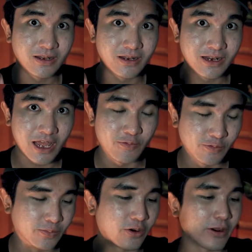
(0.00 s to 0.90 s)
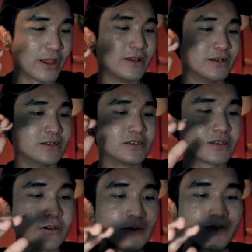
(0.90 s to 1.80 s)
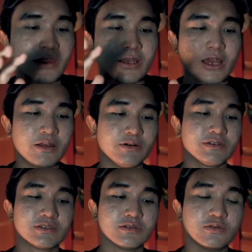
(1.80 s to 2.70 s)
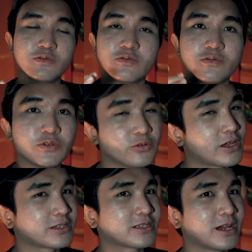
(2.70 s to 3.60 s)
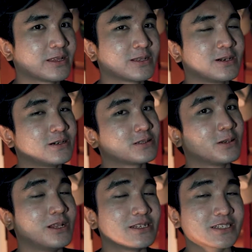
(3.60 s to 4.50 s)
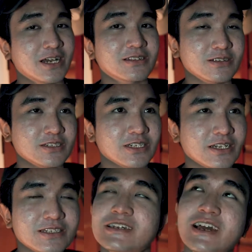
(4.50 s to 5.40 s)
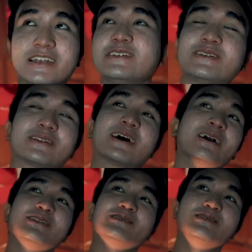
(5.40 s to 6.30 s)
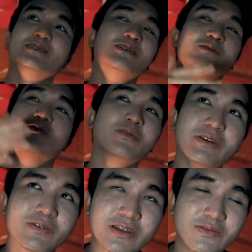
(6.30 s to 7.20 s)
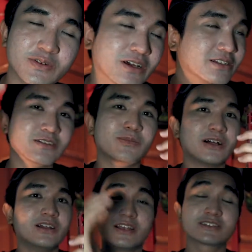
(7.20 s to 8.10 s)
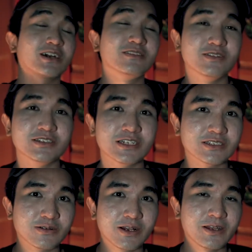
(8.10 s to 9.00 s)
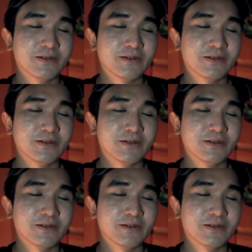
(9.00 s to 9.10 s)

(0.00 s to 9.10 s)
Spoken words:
Lightroom, alright. So anyways, you read the title, so let's cut to the chase. Actually the title won't even give you the answer, but let's cut to the chase, alright?